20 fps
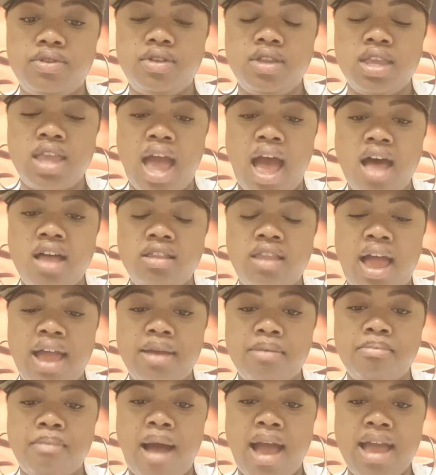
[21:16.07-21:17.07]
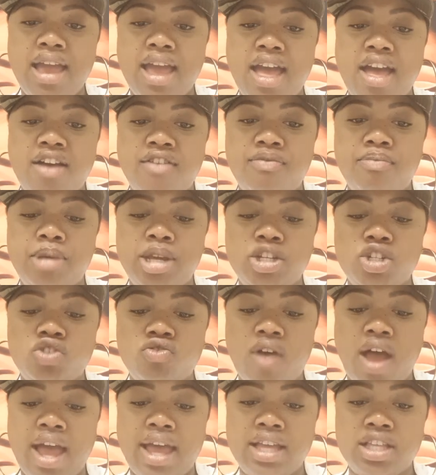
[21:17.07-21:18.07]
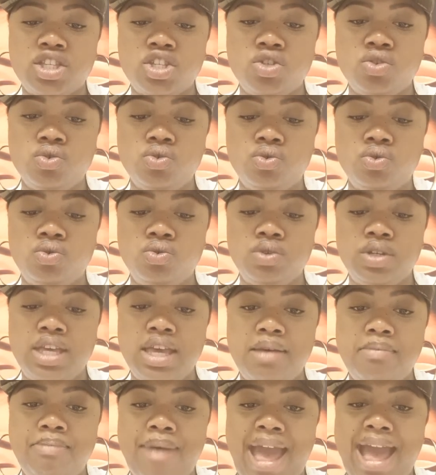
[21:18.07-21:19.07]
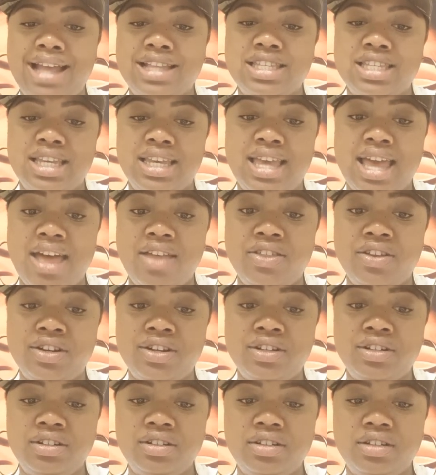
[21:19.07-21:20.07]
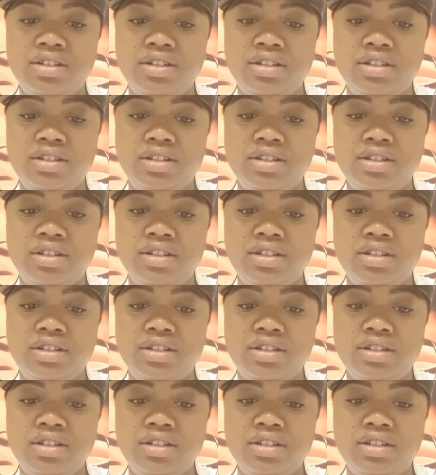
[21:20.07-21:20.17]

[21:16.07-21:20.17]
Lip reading: y'all like might have been trying to get back together.